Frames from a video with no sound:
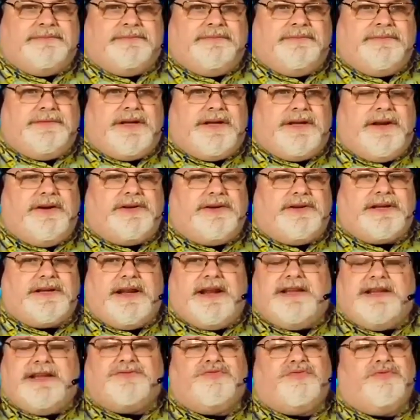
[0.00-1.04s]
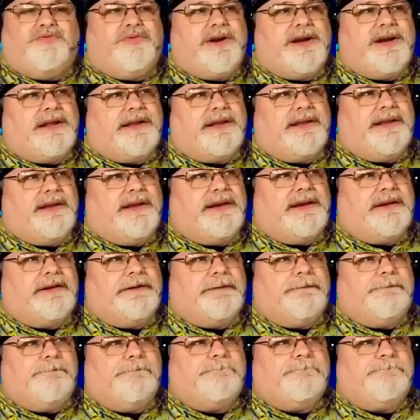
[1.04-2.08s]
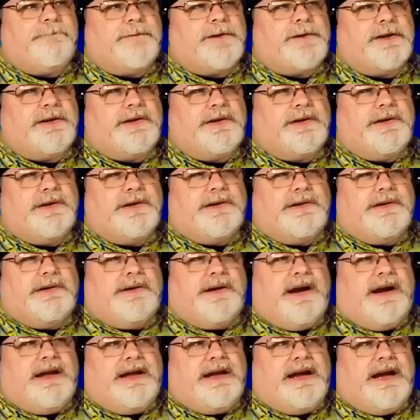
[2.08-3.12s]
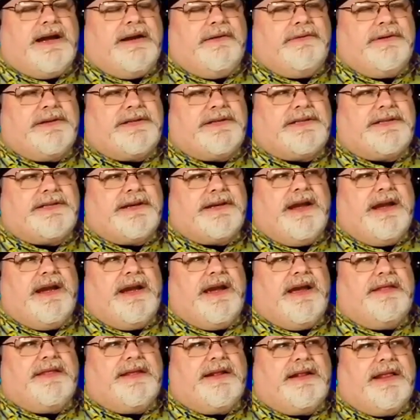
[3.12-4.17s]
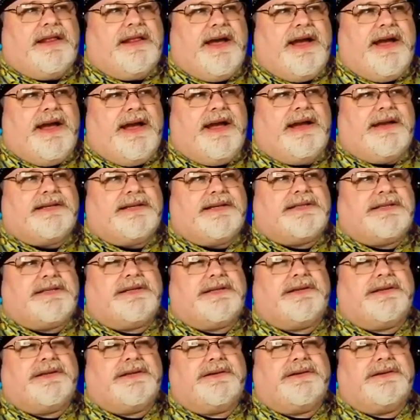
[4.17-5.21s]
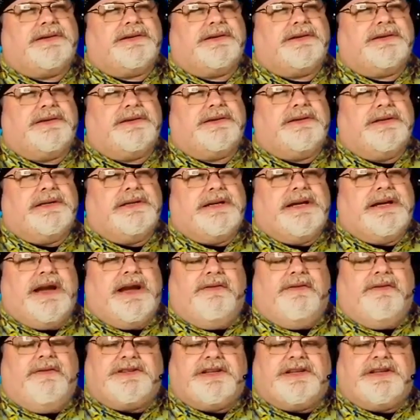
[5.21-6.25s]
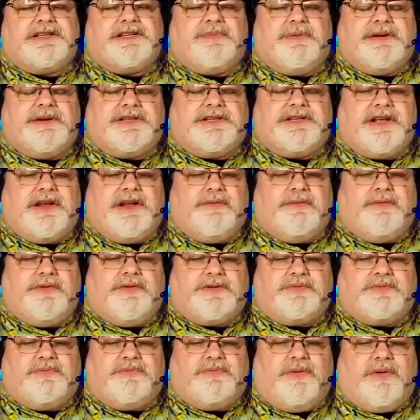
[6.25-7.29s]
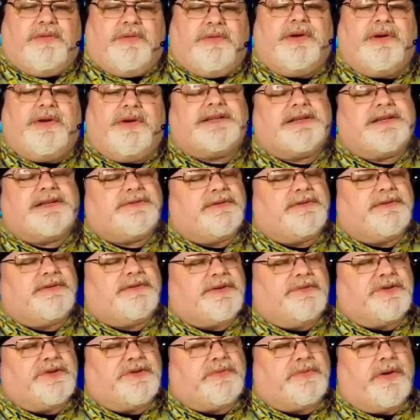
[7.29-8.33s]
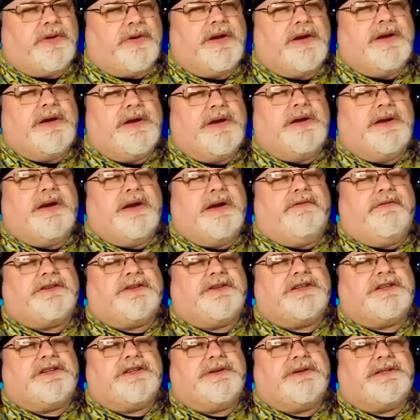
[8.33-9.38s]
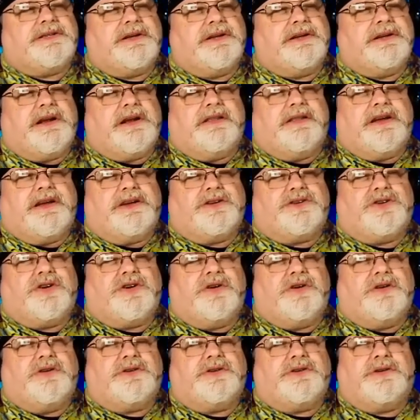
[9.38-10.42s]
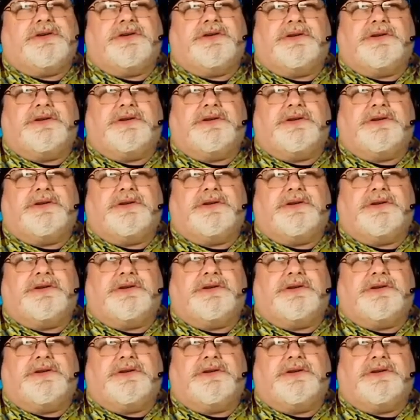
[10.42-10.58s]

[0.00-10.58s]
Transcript: 10 years. And it's really, I, I would say, in the last, ever since my son was born, well, not since my son was born, ever since my son, I think, turned